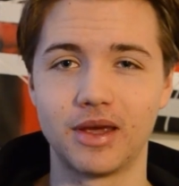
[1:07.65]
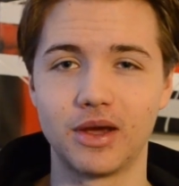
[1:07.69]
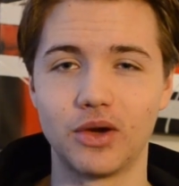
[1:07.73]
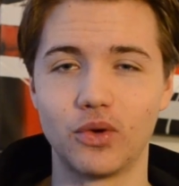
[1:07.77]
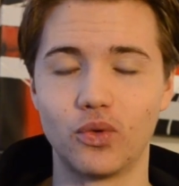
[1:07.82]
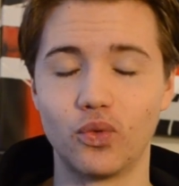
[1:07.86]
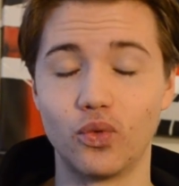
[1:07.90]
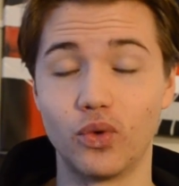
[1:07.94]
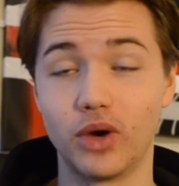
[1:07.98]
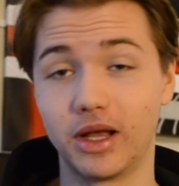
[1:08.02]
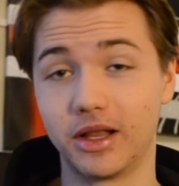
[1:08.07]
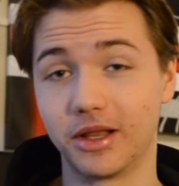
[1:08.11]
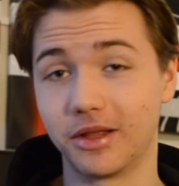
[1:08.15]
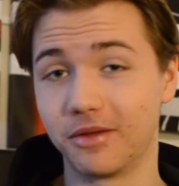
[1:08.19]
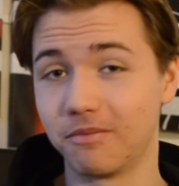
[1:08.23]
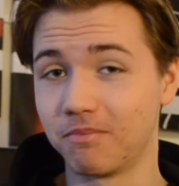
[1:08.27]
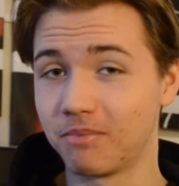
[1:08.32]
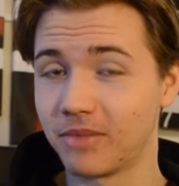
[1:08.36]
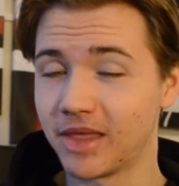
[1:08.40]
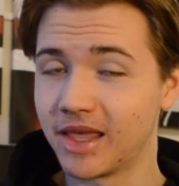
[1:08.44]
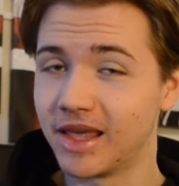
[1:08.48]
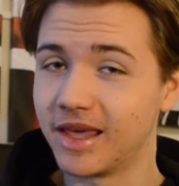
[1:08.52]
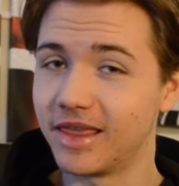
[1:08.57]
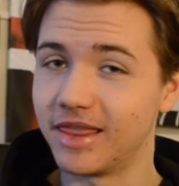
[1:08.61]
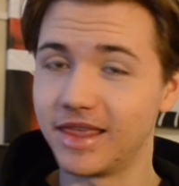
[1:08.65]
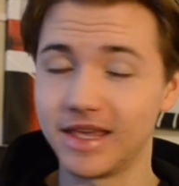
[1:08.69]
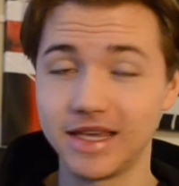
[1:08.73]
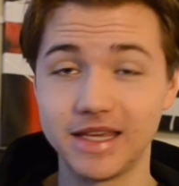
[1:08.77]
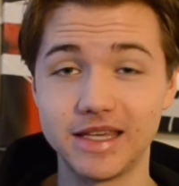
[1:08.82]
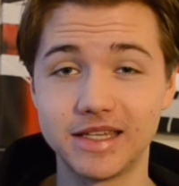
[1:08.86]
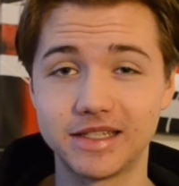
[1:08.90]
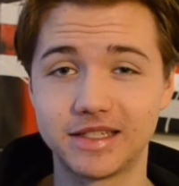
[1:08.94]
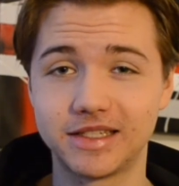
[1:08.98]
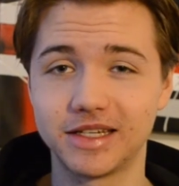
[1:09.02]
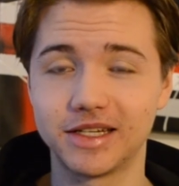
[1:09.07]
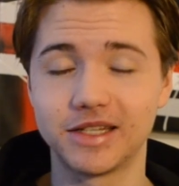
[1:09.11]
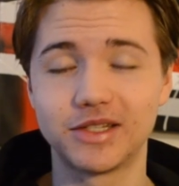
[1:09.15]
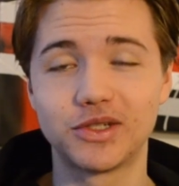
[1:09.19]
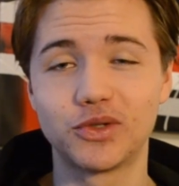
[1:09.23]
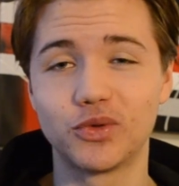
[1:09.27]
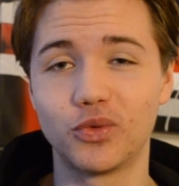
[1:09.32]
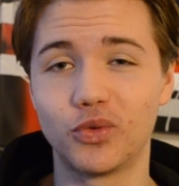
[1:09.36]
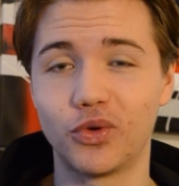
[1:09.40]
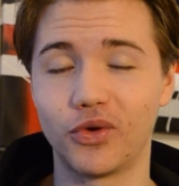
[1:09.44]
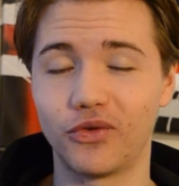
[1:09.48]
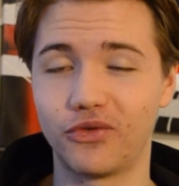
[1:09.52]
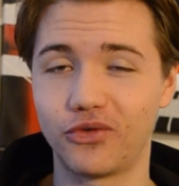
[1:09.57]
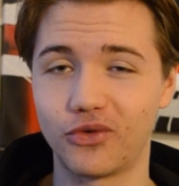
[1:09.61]
Well, the easiest
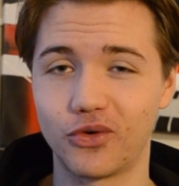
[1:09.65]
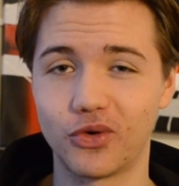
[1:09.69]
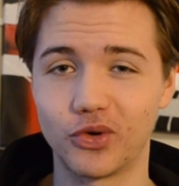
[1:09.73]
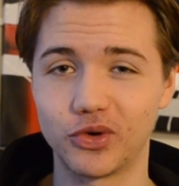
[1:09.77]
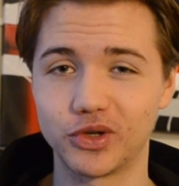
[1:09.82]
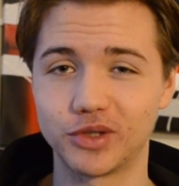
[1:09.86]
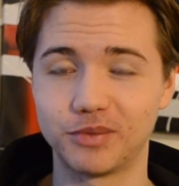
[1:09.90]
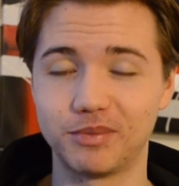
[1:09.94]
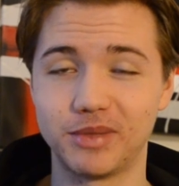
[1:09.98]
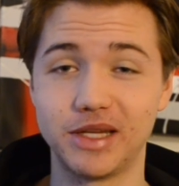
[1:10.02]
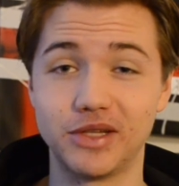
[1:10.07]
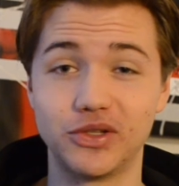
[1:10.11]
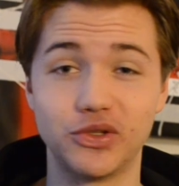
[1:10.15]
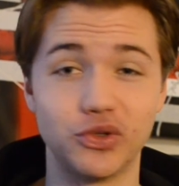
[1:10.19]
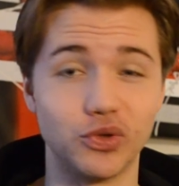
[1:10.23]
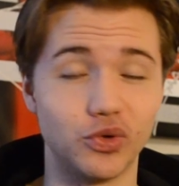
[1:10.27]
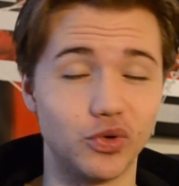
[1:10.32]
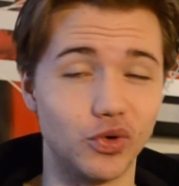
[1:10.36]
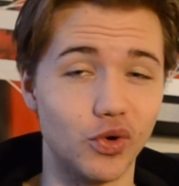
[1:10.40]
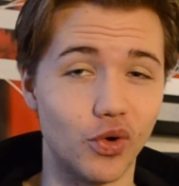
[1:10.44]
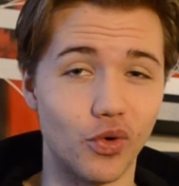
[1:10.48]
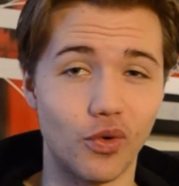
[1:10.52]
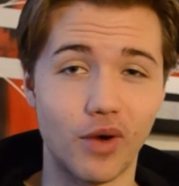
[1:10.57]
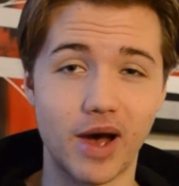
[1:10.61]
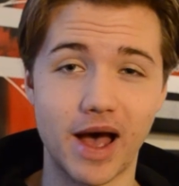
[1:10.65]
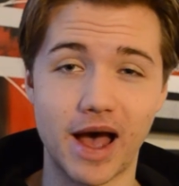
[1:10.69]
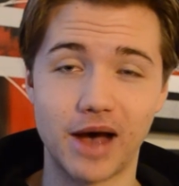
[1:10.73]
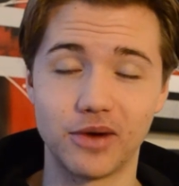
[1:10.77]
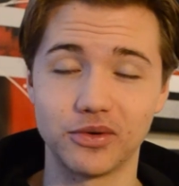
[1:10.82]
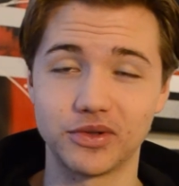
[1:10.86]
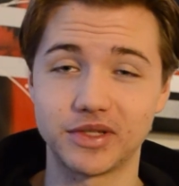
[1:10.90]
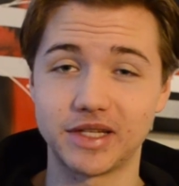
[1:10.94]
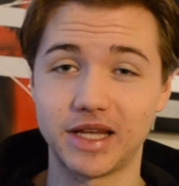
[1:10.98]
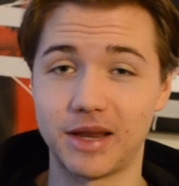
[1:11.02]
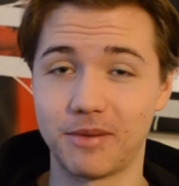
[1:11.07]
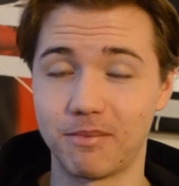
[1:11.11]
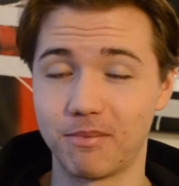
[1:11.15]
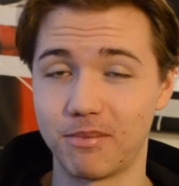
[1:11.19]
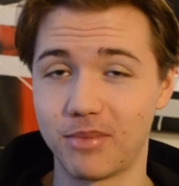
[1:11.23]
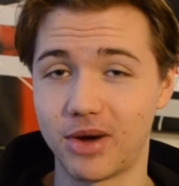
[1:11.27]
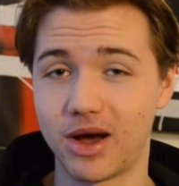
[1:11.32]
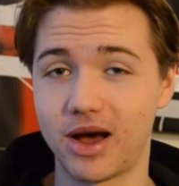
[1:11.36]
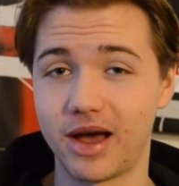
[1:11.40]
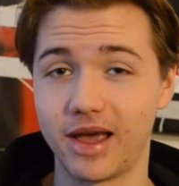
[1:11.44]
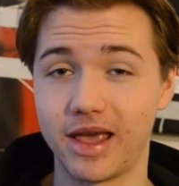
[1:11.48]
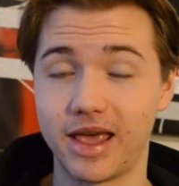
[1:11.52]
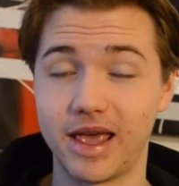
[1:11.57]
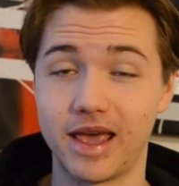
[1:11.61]
would of course be to go out and
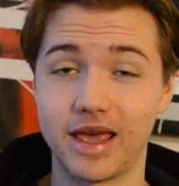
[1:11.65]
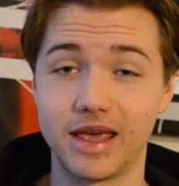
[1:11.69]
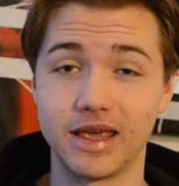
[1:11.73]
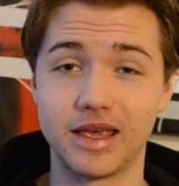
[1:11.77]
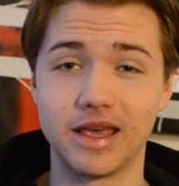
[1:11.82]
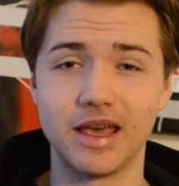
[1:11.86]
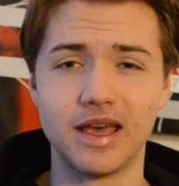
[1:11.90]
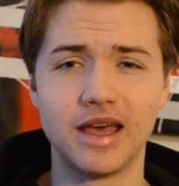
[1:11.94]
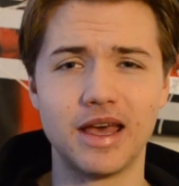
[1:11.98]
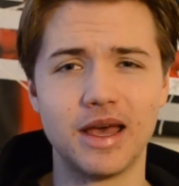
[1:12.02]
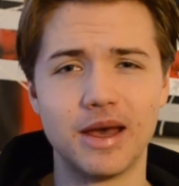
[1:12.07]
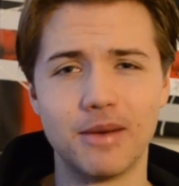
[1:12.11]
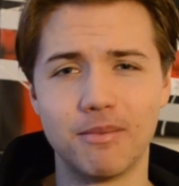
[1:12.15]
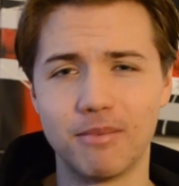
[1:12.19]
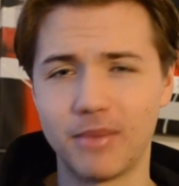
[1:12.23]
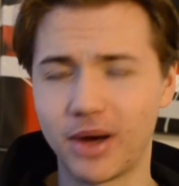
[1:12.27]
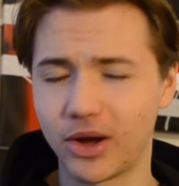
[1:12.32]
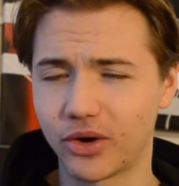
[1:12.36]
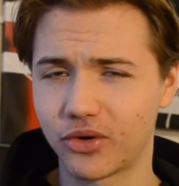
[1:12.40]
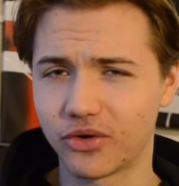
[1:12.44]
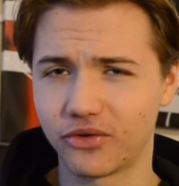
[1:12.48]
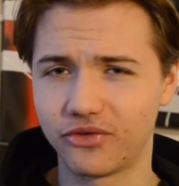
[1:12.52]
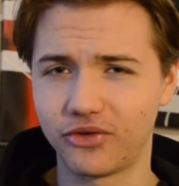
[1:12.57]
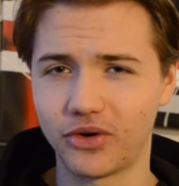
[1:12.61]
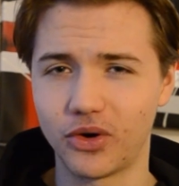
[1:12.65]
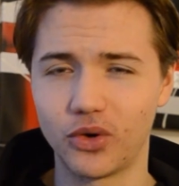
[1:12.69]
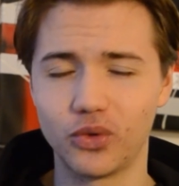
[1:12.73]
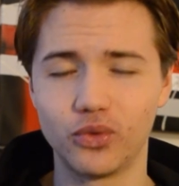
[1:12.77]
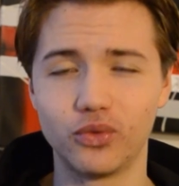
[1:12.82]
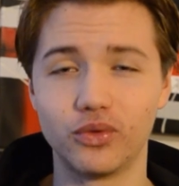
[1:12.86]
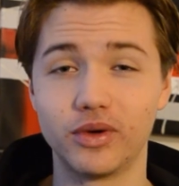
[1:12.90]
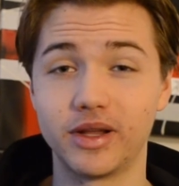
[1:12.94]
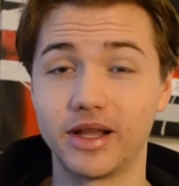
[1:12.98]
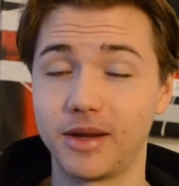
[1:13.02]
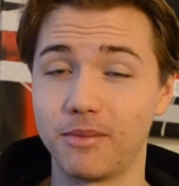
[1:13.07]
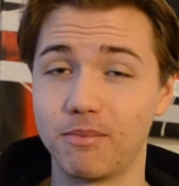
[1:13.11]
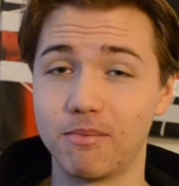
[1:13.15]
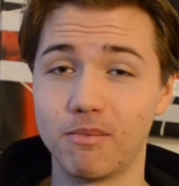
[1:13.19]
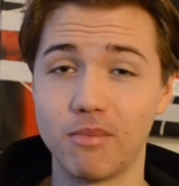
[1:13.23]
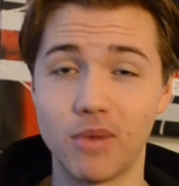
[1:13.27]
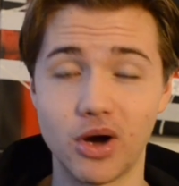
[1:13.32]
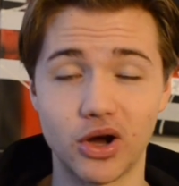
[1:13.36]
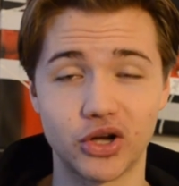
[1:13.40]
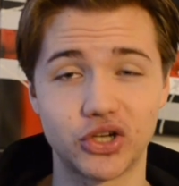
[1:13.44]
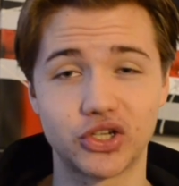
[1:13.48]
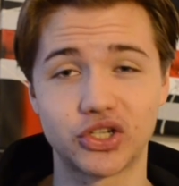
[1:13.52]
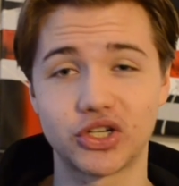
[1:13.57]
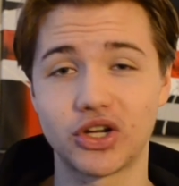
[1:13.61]
buy a microphone with a
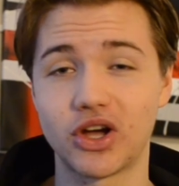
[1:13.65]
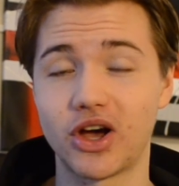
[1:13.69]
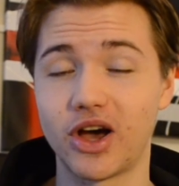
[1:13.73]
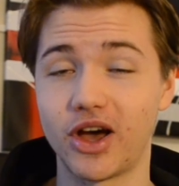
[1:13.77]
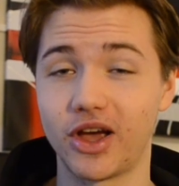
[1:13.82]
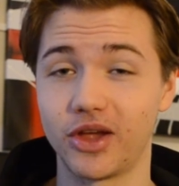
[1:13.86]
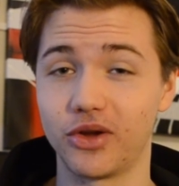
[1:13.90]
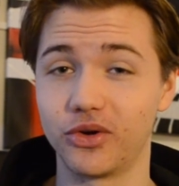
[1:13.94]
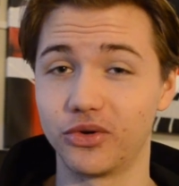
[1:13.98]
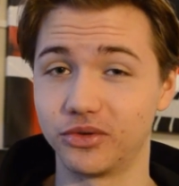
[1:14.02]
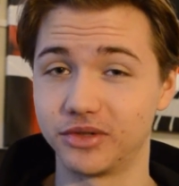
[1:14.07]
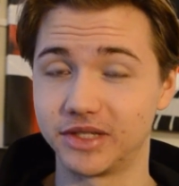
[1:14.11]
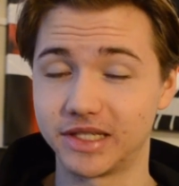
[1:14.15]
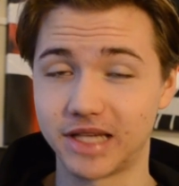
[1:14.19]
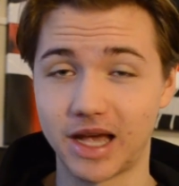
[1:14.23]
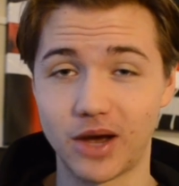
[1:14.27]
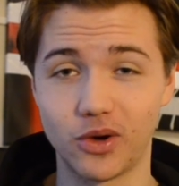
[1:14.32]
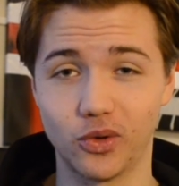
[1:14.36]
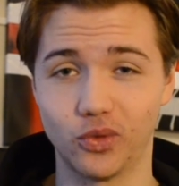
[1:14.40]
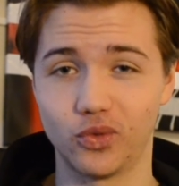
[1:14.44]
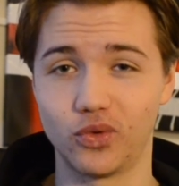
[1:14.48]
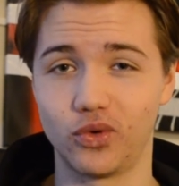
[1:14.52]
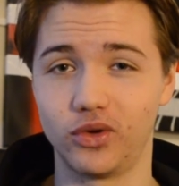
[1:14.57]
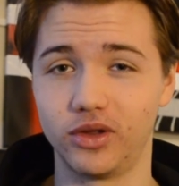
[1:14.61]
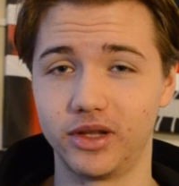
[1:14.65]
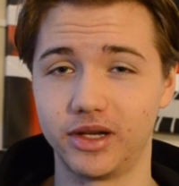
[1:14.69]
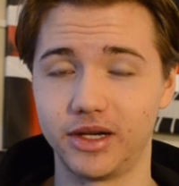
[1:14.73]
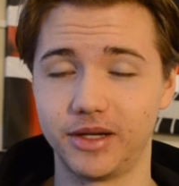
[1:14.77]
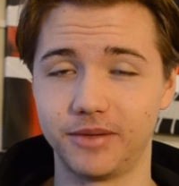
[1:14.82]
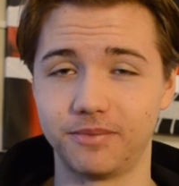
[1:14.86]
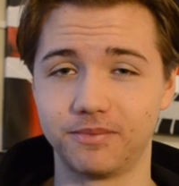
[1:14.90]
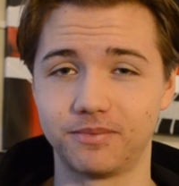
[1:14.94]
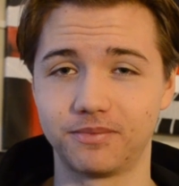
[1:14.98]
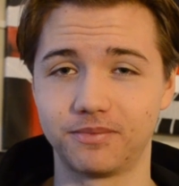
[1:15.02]
much higher sound quality.